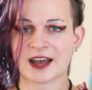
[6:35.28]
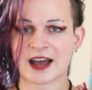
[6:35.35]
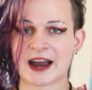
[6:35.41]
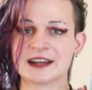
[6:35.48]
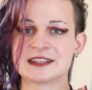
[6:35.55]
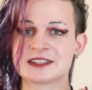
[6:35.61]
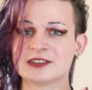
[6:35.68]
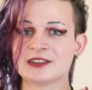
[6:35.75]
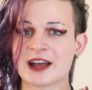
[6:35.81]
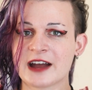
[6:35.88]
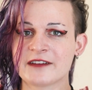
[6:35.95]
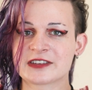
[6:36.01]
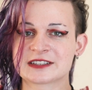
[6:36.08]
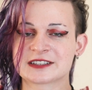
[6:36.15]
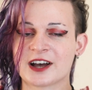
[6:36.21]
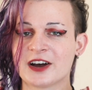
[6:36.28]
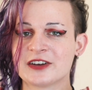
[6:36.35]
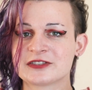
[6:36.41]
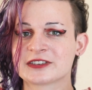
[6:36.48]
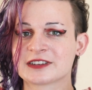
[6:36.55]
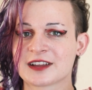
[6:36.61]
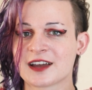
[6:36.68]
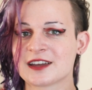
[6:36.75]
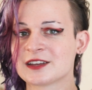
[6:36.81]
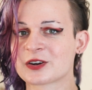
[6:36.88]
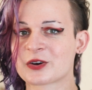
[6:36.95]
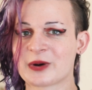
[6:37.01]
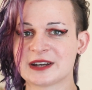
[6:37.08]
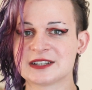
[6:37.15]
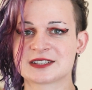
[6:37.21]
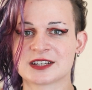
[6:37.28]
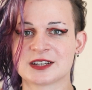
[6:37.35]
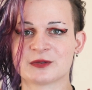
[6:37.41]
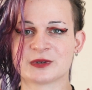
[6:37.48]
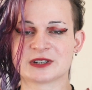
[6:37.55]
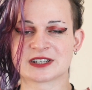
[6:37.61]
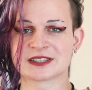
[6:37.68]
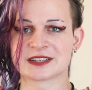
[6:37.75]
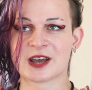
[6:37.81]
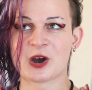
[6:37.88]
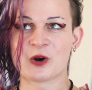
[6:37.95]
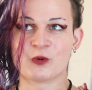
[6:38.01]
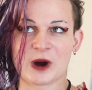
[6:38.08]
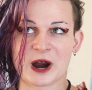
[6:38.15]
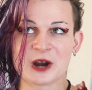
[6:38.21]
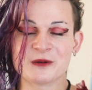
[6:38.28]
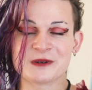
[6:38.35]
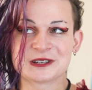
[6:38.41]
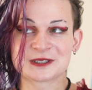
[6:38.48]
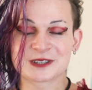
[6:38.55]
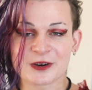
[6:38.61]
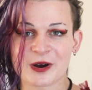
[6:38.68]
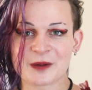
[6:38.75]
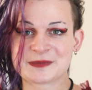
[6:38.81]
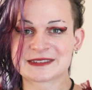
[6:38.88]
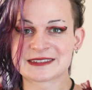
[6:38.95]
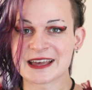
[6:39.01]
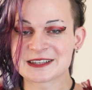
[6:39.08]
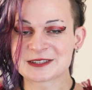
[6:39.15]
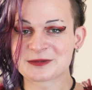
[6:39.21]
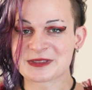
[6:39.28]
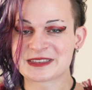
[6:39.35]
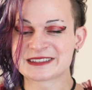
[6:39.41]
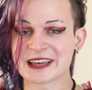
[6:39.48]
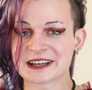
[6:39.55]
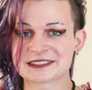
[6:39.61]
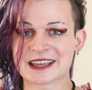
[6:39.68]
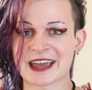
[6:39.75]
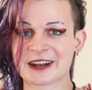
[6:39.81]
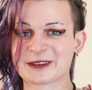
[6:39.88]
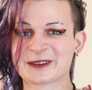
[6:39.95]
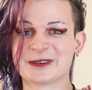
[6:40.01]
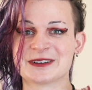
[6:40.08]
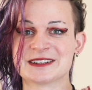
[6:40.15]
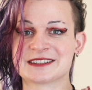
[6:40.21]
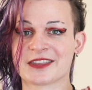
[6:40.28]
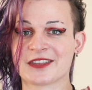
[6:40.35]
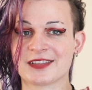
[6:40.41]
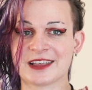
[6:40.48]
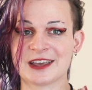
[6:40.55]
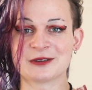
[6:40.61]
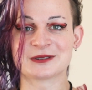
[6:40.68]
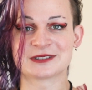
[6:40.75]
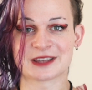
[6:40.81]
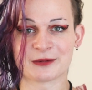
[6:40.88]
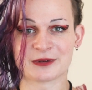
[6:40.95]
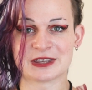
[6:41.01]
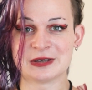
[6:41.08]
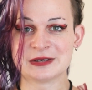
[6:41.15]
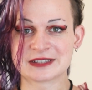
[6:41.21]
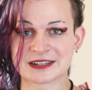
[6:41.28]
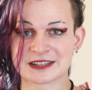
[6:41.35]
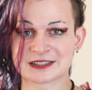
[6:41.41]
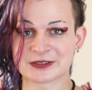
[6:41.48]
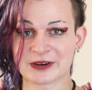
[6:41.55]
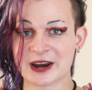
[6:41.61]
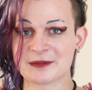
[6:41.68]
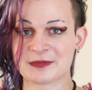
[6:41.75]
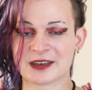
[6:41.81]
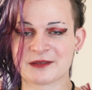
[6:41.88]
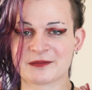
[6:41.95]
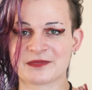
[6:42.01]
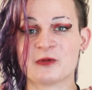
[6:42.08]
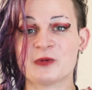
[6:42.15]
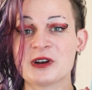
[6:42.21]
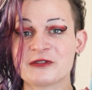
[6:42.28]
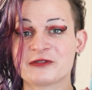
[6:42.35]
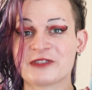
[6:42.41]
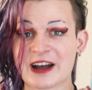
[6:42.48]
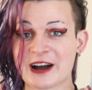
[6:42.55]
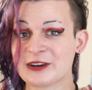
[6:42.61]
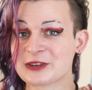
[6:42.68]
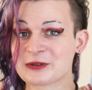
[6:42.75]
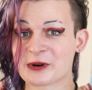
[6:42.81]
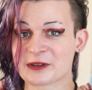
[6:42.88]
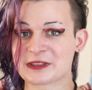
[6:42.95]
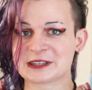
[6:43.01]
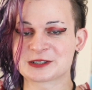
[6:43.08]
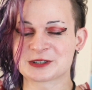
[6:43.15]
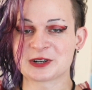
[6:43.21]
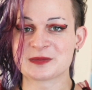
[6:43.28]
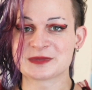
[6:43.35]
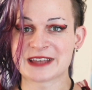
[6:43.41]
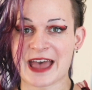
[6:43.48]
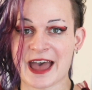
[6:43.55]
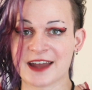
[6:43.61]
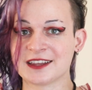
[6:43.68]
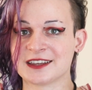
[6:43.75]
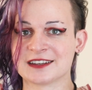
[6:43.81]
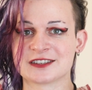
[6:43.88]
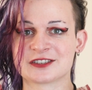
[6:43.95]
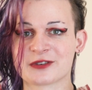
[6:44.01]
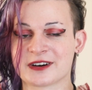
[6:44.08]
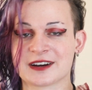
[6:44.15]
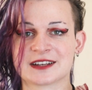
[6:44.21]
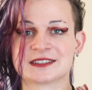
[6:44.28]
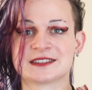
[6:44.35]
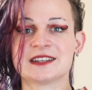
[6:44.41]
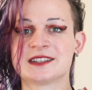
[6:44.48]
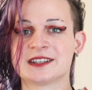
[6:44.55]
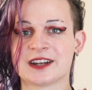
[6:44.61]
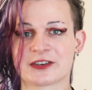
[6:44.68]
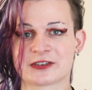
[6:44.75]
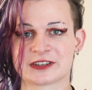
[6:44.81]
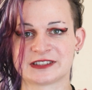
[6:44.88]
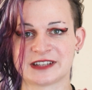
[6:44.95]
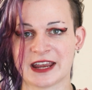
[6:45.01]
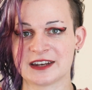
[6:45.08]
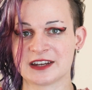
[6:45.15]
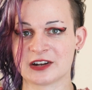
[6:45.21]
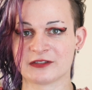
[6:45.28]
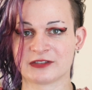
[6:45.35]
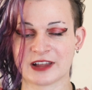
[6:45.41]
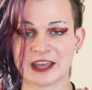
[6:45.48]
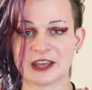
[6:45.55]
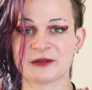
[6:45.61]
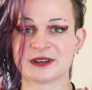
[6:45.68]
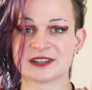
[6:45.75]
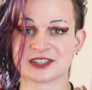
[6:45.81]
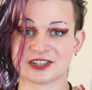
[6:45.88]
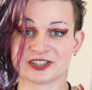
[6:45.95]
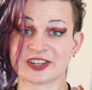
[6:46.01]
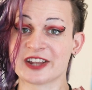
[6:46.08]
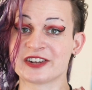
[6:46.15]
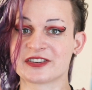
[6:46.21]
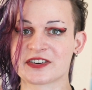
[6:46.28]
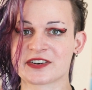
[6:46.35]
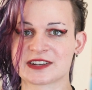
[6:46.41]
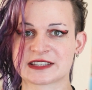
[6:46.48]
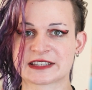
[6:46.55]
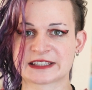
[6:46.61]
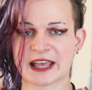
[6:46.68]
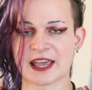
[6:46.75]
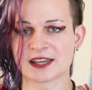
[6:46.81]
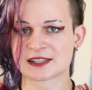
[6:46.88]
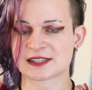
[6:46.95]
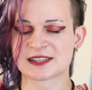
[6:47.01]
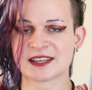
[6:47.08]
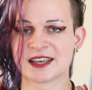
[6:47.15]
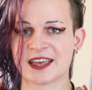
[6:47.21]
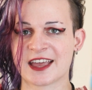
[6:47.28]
I still have this underlying question, which is, why are we so obsessed with sex categories and the language that we use to describe them? What value are these terms adding to our existing understanding of language and gender and sex?